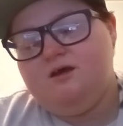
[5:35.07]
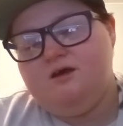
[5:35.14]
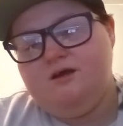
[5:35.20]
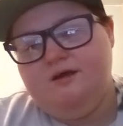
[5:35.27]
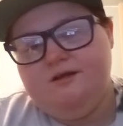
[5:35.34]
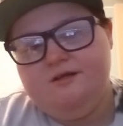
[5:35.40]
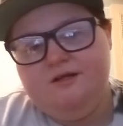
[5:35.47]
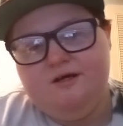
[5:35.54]

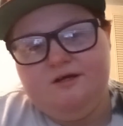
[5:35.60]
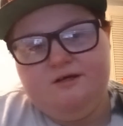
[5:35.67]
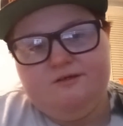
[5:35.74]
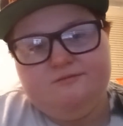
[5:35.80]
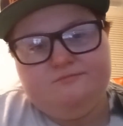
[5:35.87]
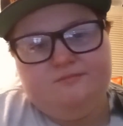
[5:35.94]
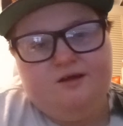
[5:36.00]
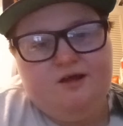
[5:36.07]
and
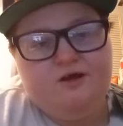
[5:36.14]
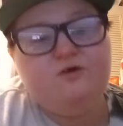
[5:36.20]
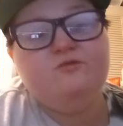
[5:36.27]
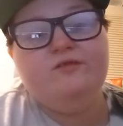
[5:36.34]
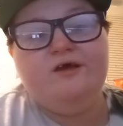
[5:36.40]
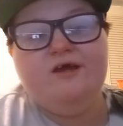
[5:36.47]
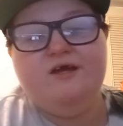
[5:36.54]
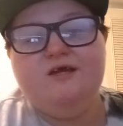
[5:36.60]
um, how
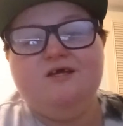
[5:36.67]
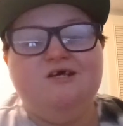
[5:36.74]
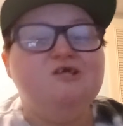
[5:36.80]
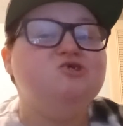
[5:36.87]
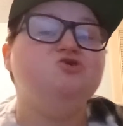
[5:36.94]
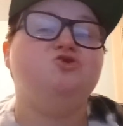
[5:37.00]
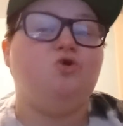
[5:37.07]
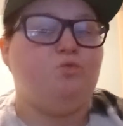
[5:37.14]
they
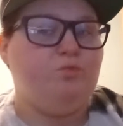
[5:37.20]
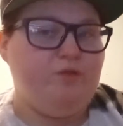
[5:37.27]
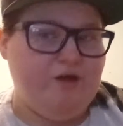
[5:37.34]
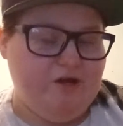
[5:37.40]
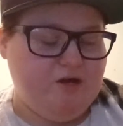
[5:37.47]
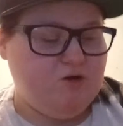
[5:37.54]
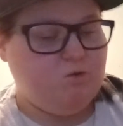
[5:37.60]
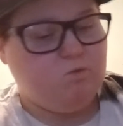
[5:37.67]
introed
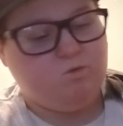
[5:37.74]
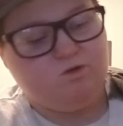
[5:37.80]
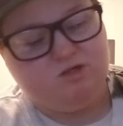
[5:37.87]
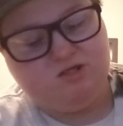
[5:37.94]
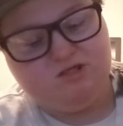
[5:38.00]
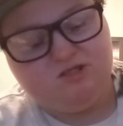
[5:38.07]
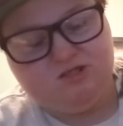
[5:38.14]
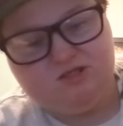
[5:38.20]
that
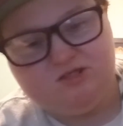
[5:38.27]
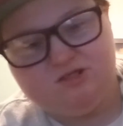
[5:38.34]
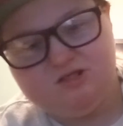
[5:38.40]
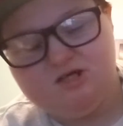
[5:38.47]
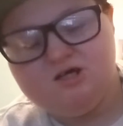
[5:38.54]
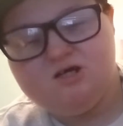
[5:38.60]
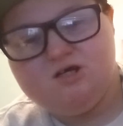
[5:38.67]
was